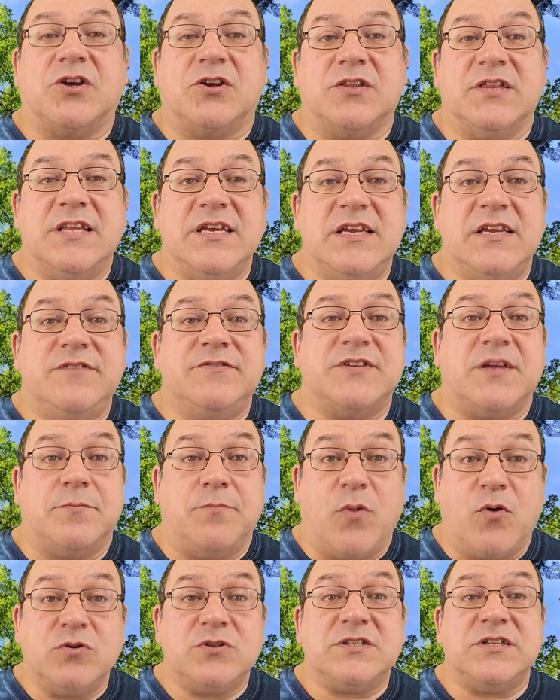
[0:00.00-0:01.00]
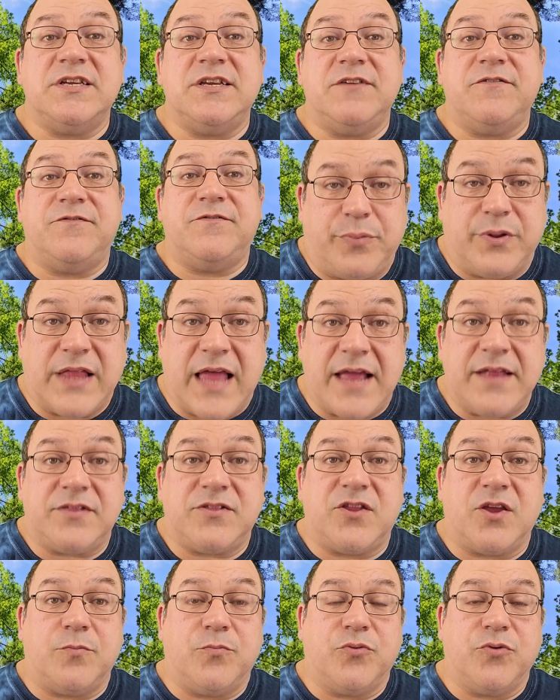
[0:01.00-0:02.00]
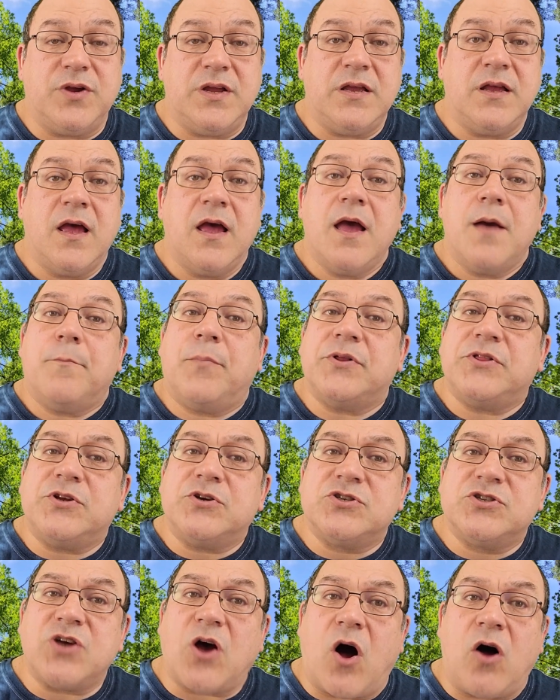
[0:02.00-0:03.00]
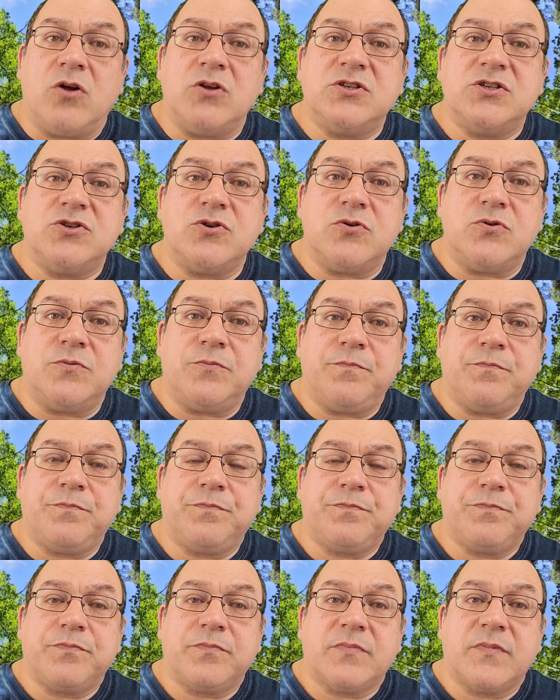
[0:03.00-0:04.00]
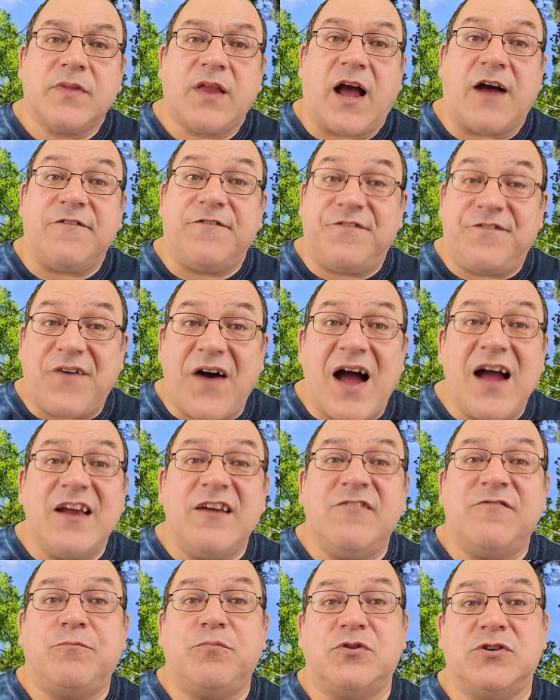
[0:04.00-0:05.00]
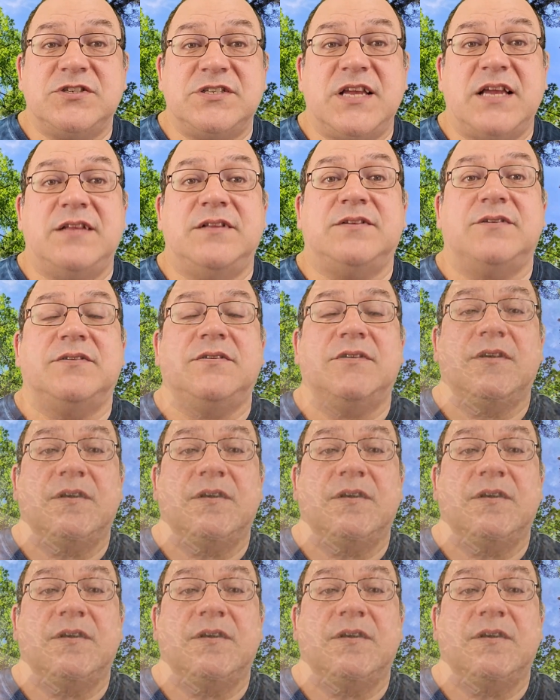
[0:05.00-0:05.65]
are leaves and mostly plant debris, but there's also a 5%